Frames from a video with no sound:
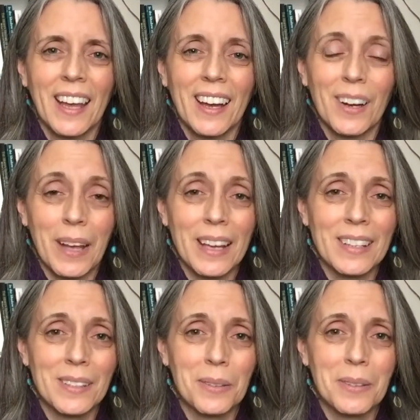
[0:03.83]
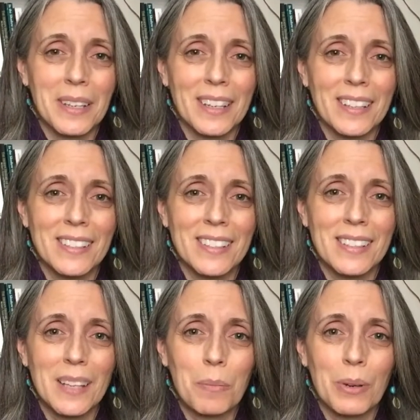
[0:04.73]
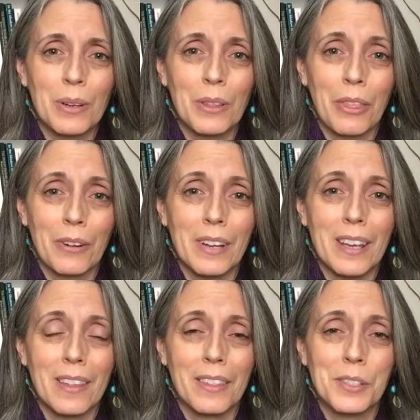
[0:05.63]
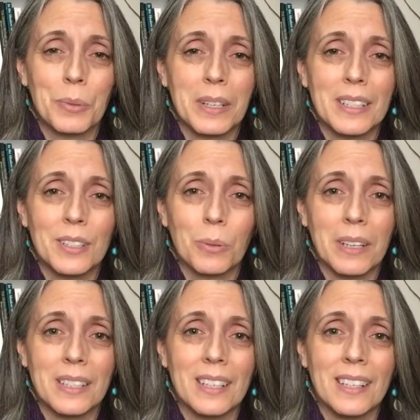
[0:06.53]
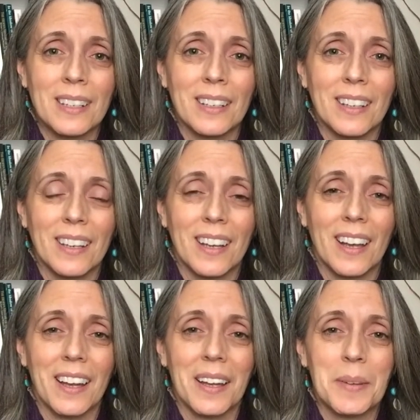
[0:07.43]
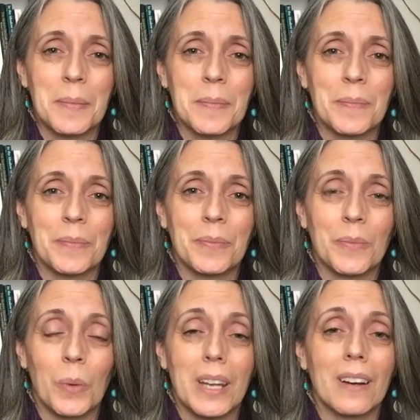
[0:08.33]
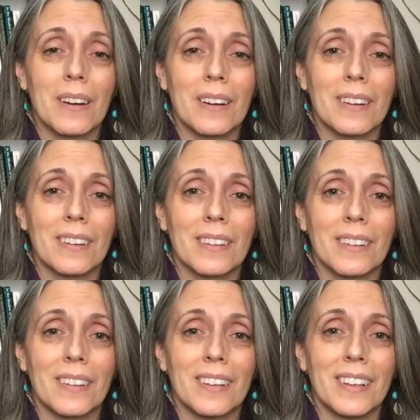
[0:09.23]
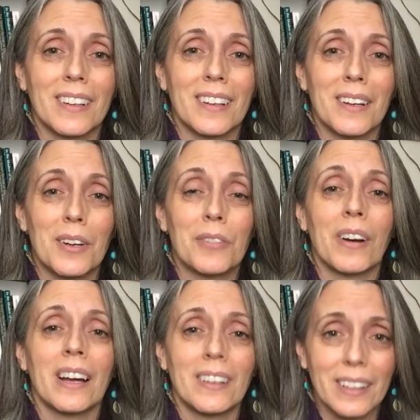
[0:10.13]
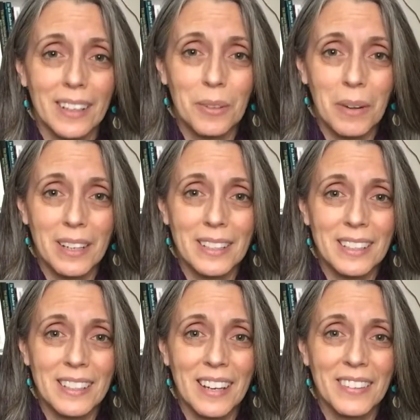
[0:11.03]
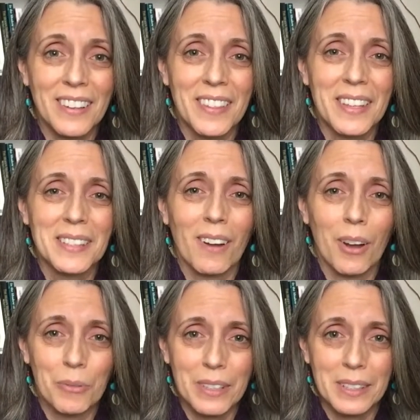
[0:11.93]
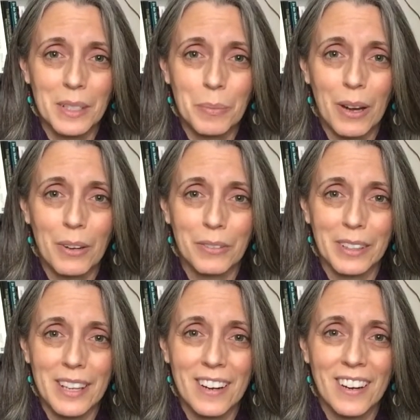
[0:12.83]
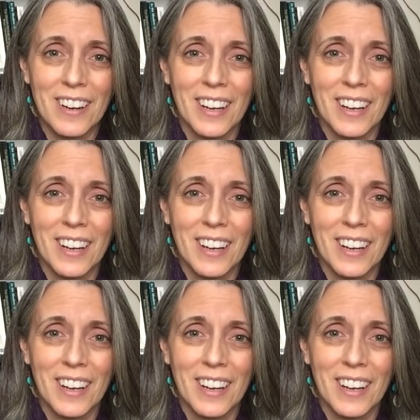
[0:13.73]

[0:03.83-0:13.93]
Okay, so it is December 30th, 2020. We are finally winding down on this obviously powerful year.